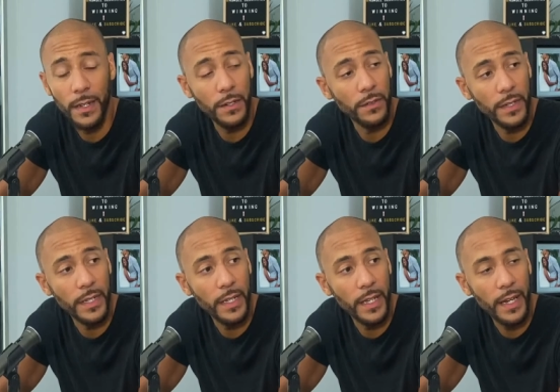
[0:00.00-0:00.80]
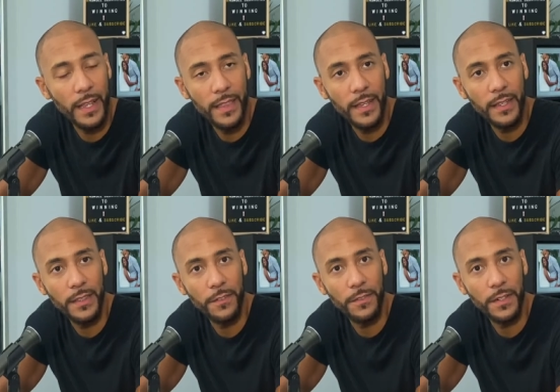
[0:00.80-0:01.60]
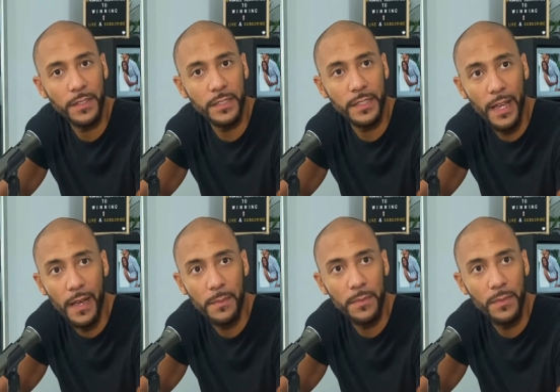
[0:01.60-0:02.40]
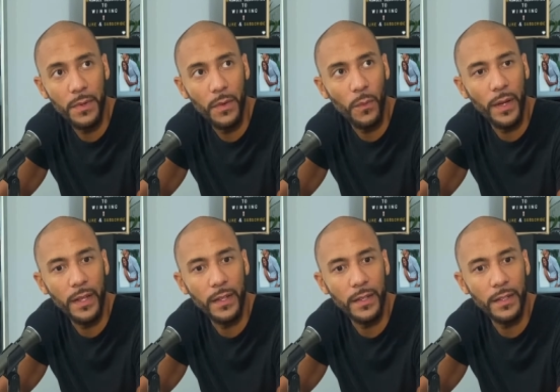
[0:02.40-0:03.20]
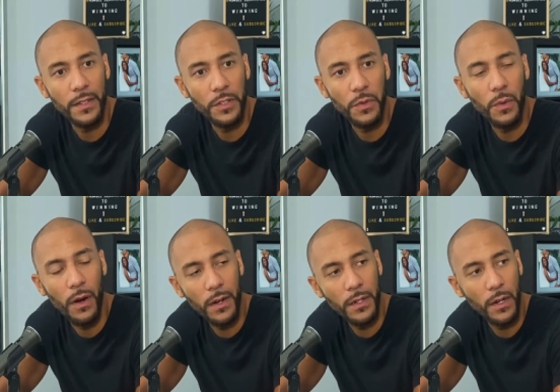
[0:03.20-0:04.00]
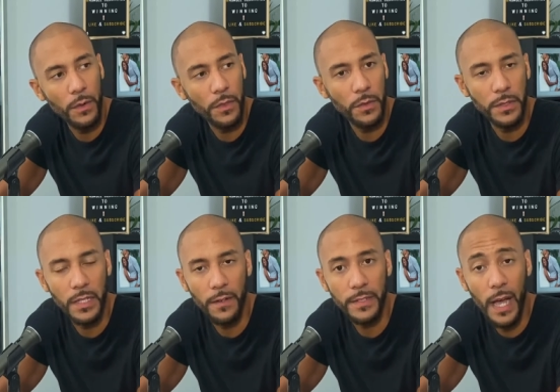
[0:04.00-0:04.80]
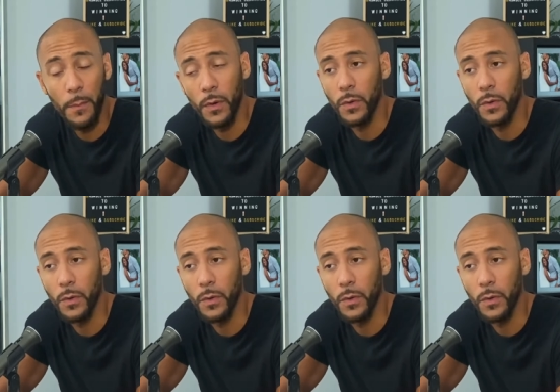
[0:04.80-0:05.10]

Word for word: agree. And I yeah. think the first step when you are going through a tough time or